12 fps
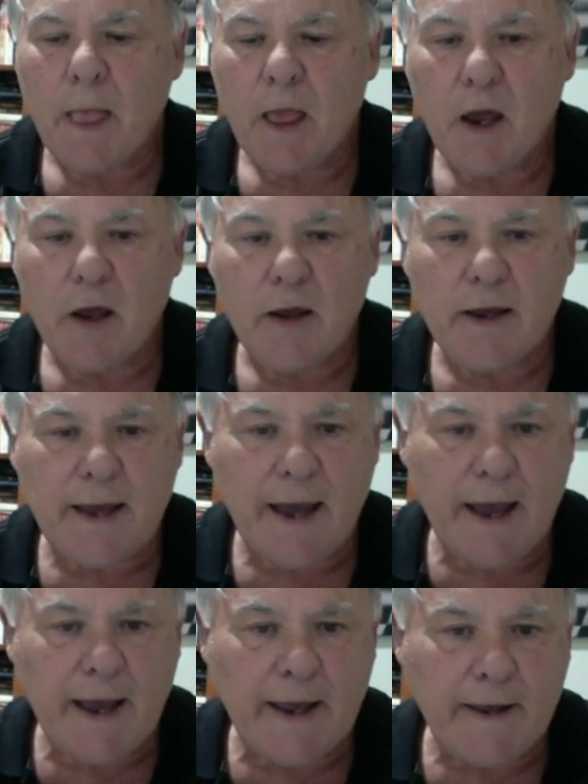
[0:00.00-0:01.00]

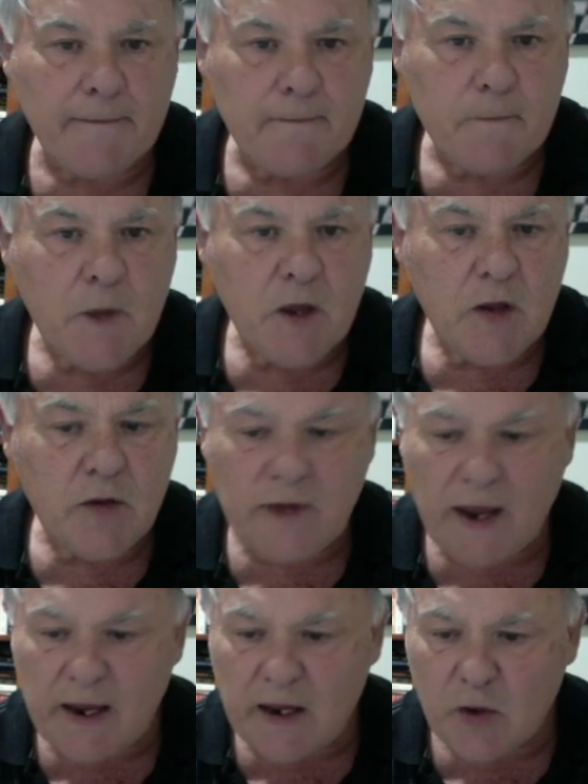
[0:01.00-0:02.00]
Okay, you've
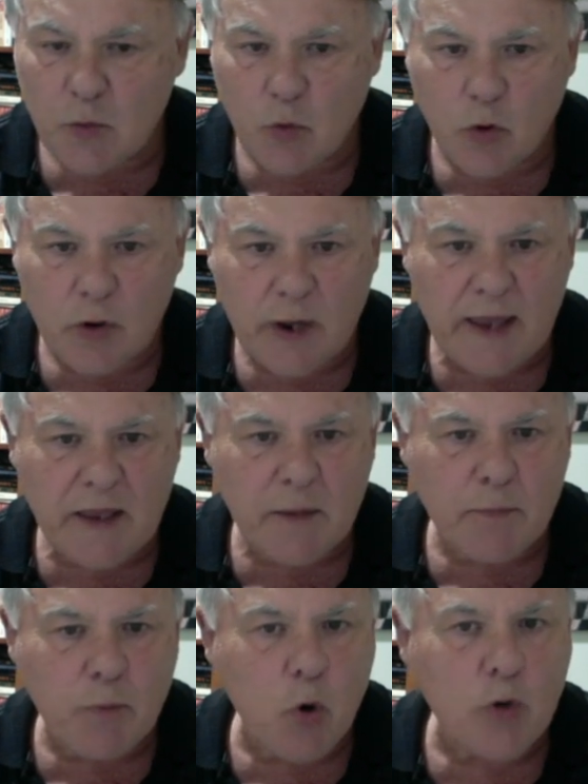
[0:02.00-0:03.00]
taken the rook and the
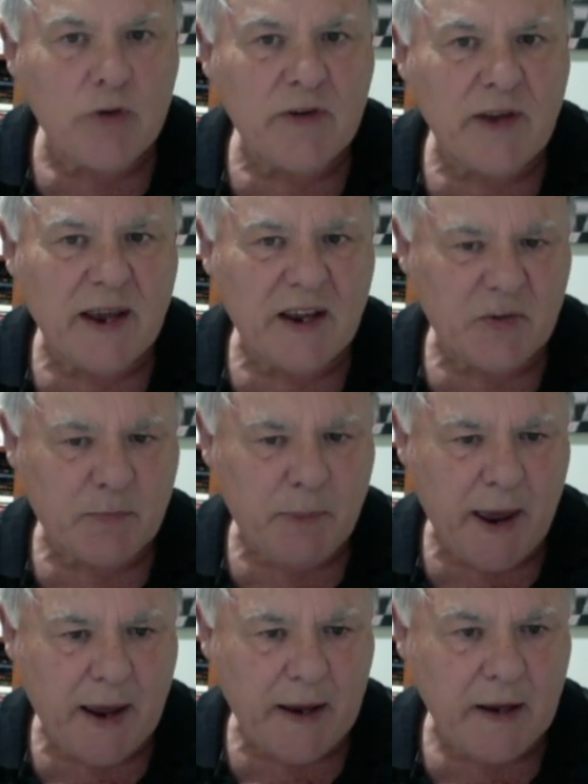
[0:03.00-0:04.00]
pawn takes
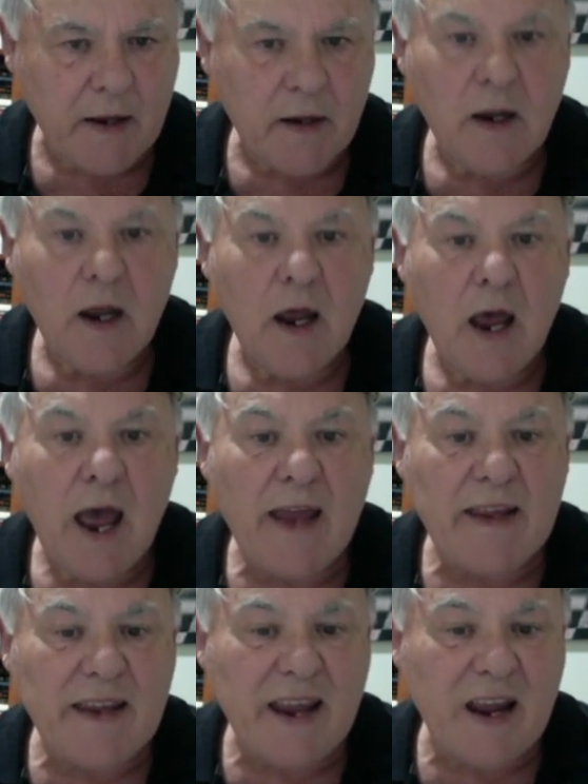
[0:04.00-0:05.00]
back,
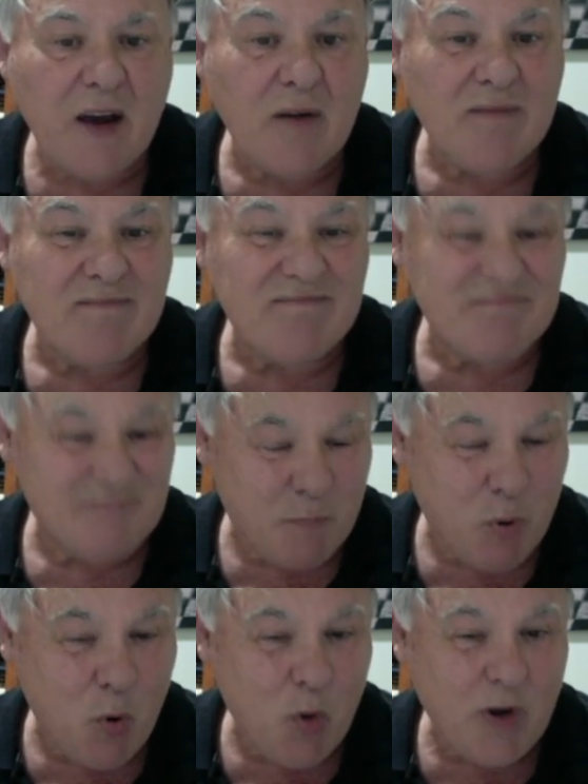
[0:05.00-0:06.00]
and now the
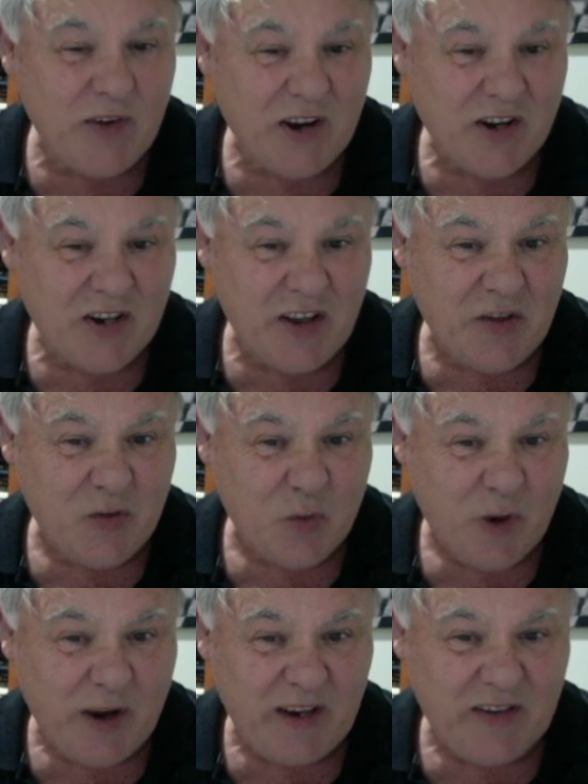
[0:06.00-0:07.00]
pawn is actually
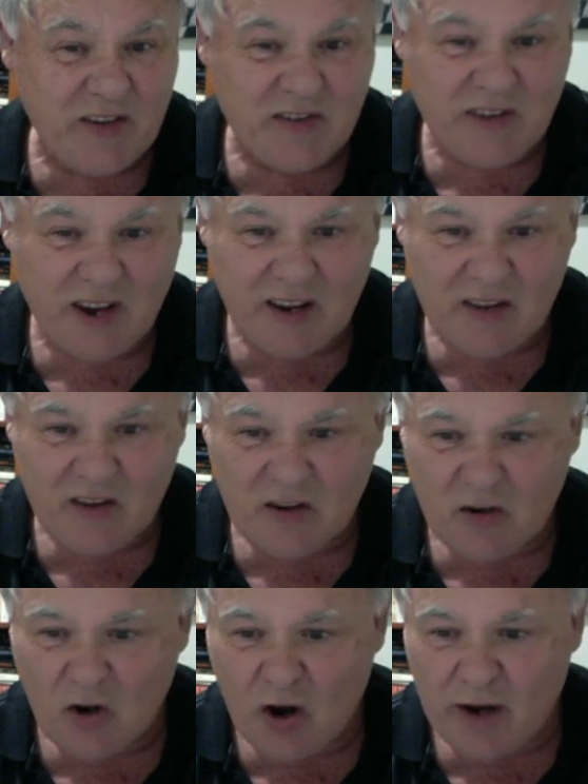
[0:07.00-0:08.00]
threatening to take the
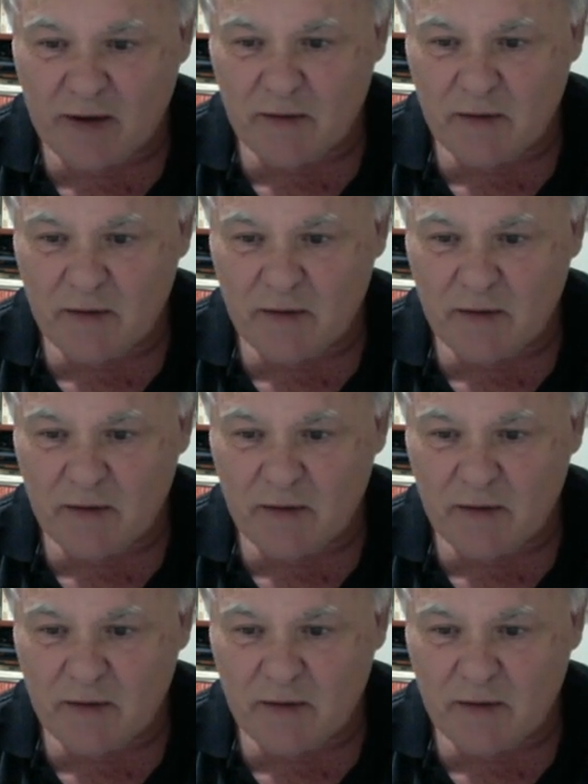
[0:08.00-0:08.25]
knight.